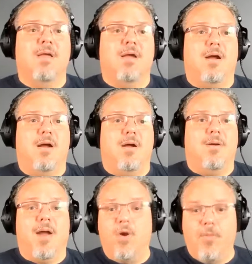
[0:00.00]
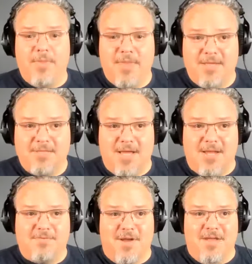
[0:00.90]
I hope that
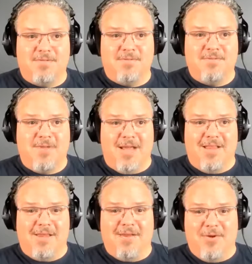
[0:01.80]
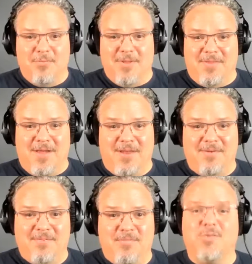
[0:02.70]
satisfies Hadley. I hope that
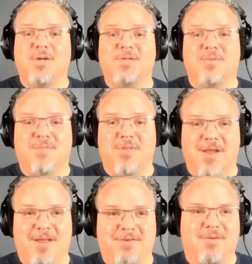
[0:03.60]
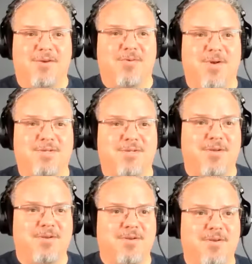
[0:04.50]
brings some light onto your
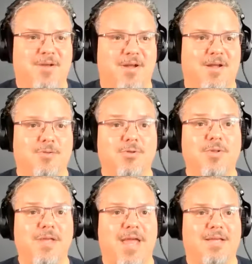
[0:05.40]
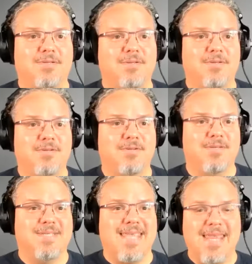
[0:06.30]
question. Julie asked,
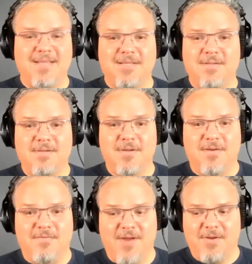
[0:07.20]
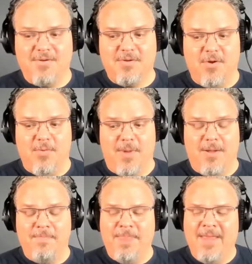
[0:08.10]
does heat affect
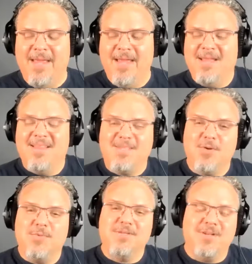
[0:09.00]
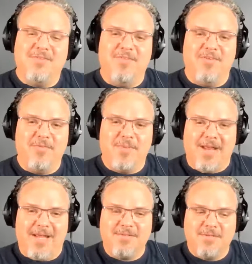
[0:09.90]
coma? That's a question I've never been
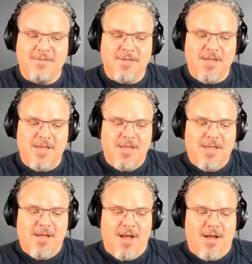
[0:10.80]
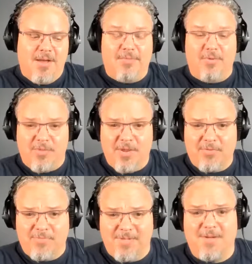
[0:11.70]
asked. And I'm going to run it
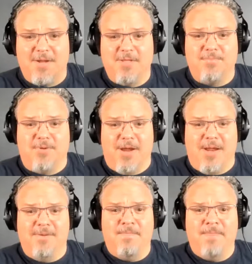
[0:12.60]
through my science brain.